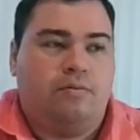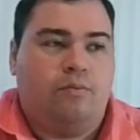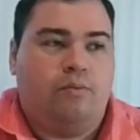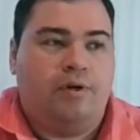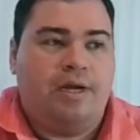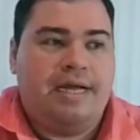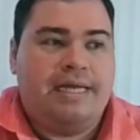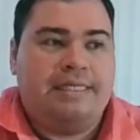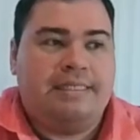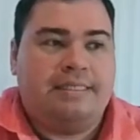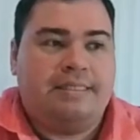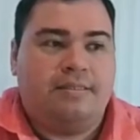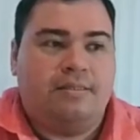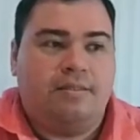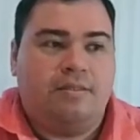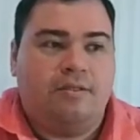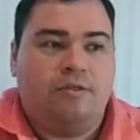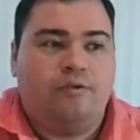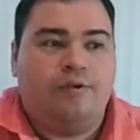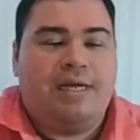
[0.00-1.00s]
whereas
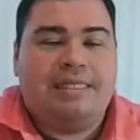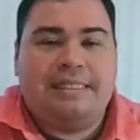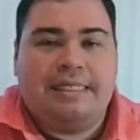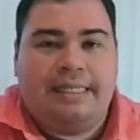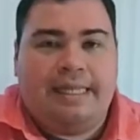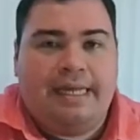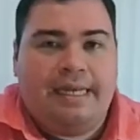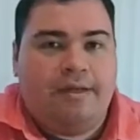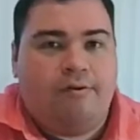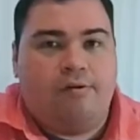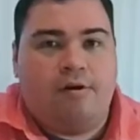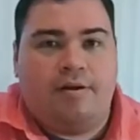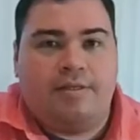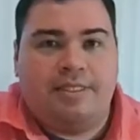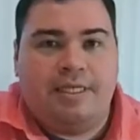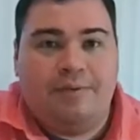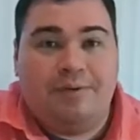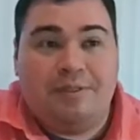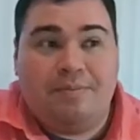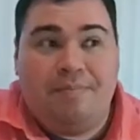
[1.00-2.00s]
the transatlantic
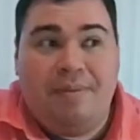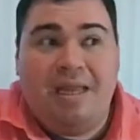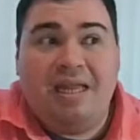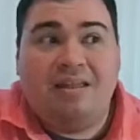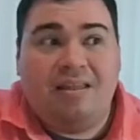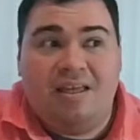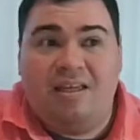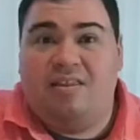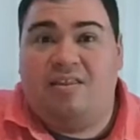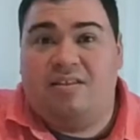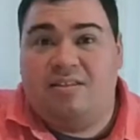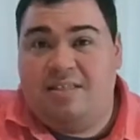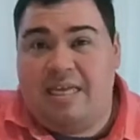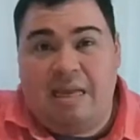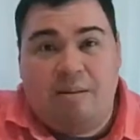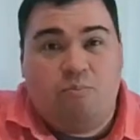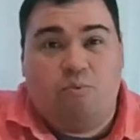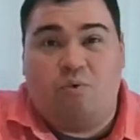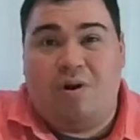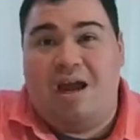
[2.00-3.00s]
crossing was mainly the
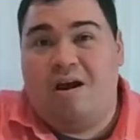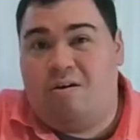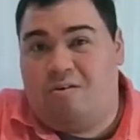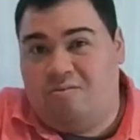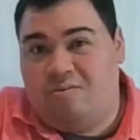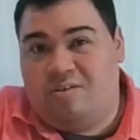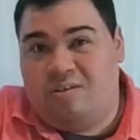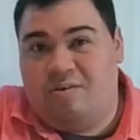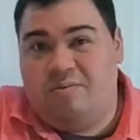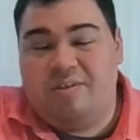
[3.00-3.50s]
same route.